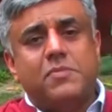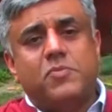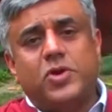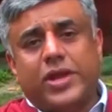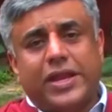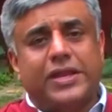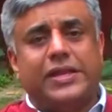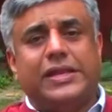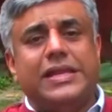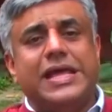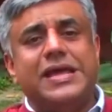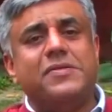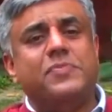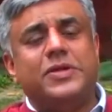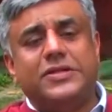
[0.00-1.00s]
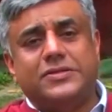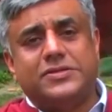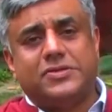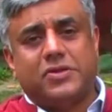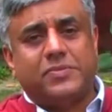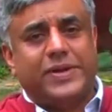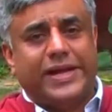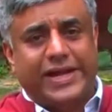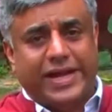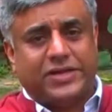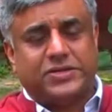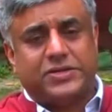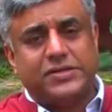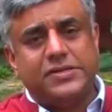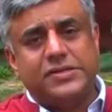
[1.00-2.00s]
put any labels on my
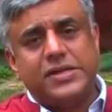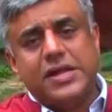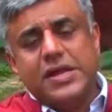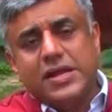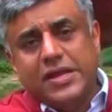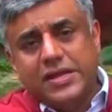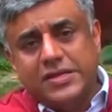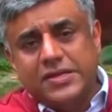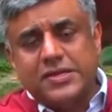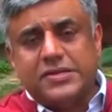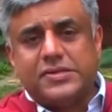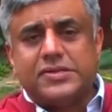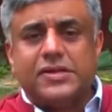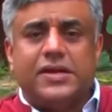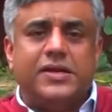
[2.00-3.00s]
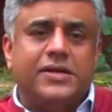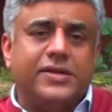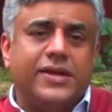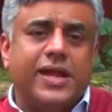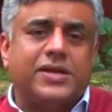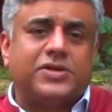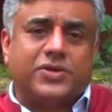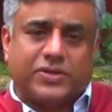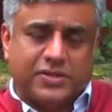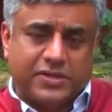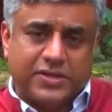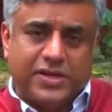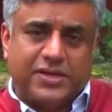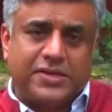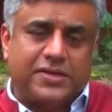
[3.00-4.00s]
actions. It is a
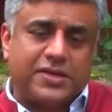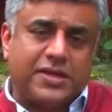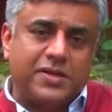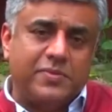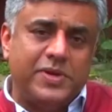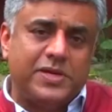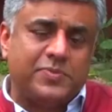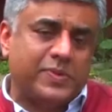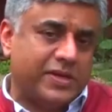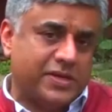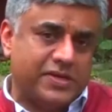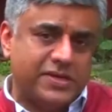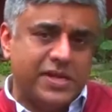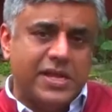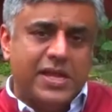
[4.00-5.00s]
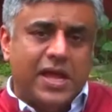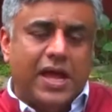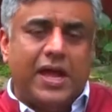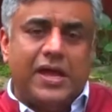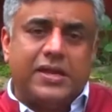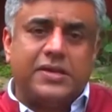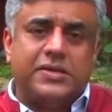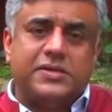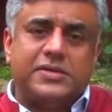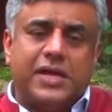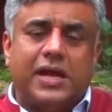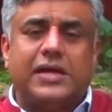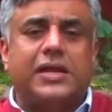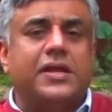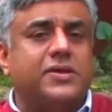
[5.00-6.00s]
direction. It is a commitment. And
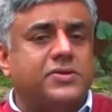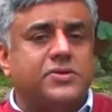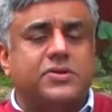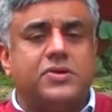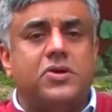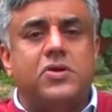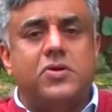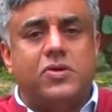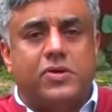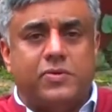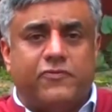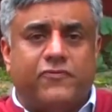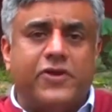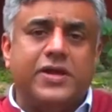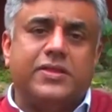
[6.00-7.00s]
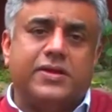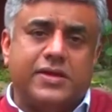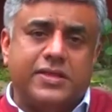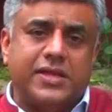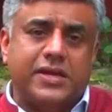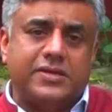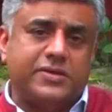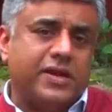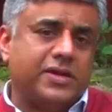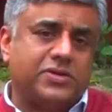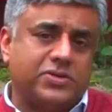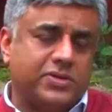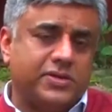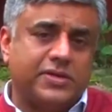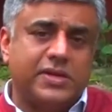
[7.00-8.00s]
I'd like to go further in that
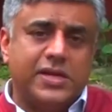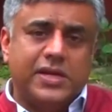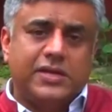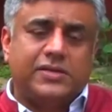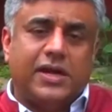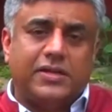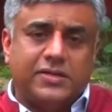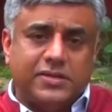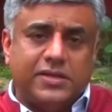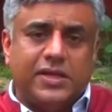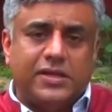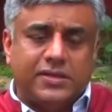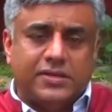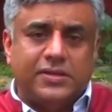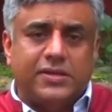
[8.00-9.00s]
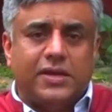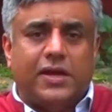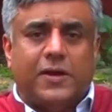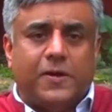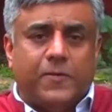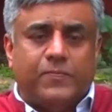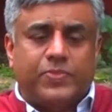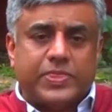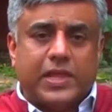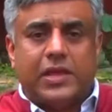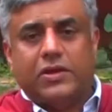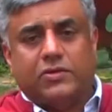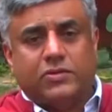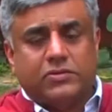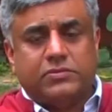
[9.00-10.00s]
direction rather than
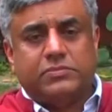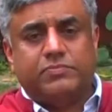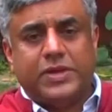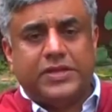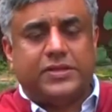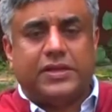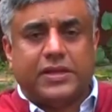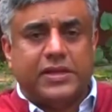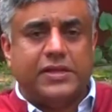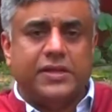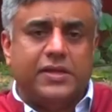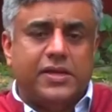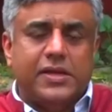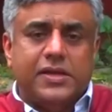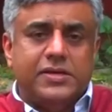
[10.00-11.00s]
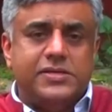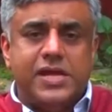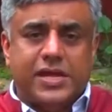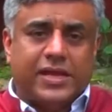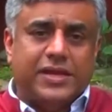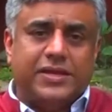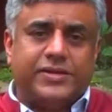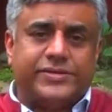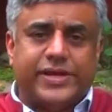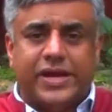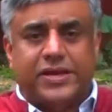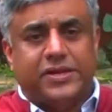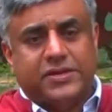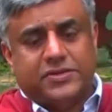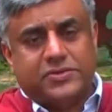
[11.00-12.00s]
basically take any
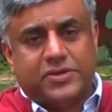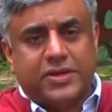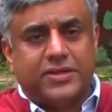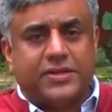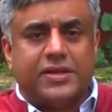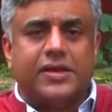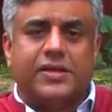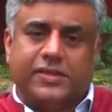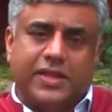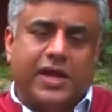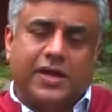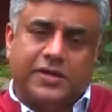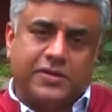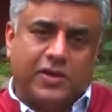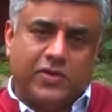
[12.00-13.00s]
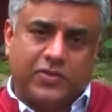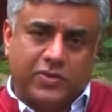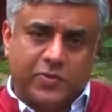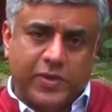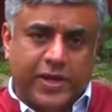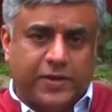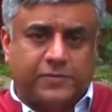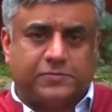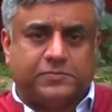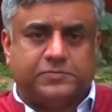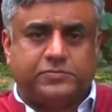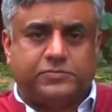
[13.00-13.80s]
credit or anything like that along the way.